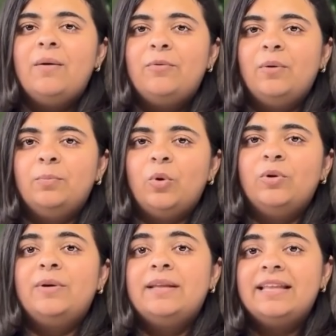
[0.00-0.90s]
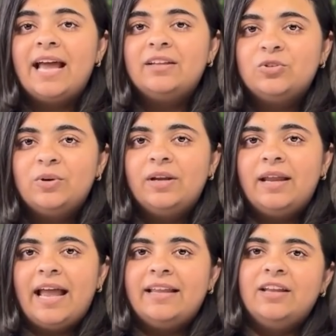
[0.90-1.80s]
from both natural
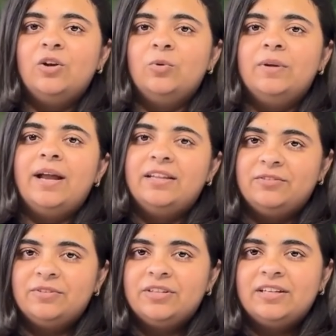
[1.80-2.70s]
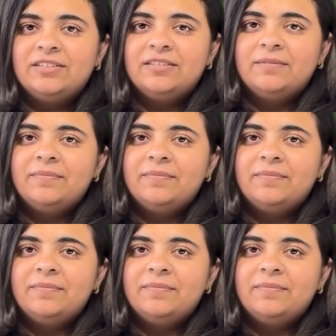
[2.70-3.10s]
and human activities.